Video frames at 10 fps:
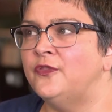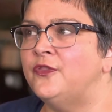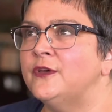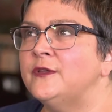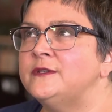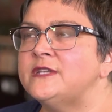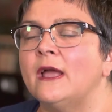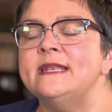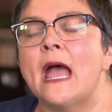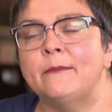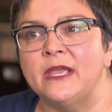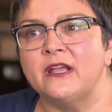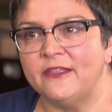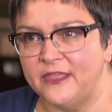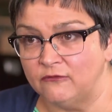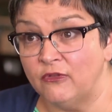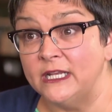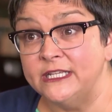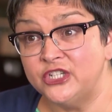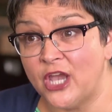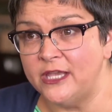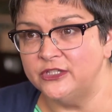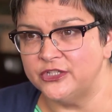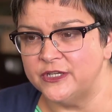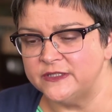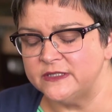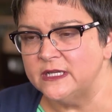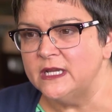the dynamic, I think, really changes.